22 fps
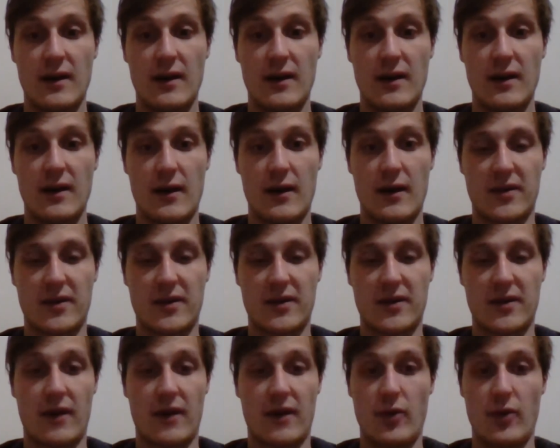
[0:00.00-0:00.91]
I don't
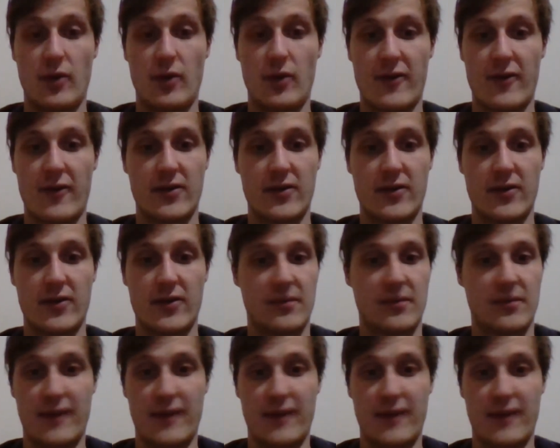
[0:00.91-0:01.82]
have a URL because I'm
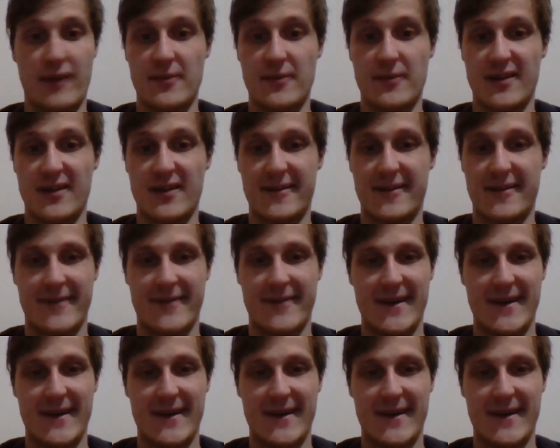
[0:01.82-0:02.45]
not famous enough.